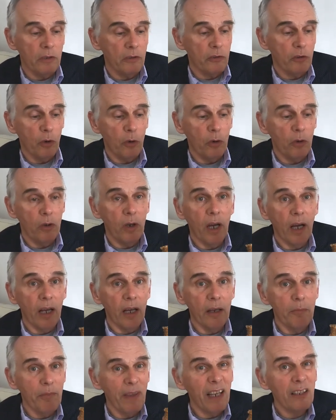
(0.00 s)
So
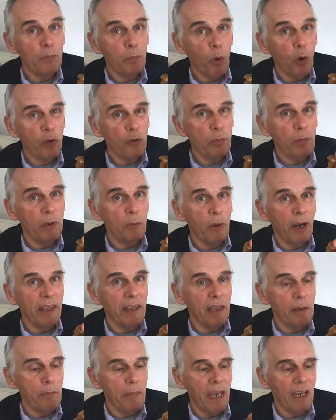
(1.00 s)
that's possibly why
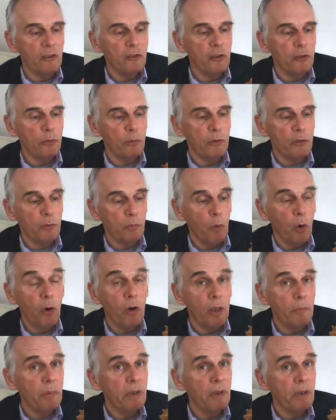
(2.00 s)
their measures were smaller.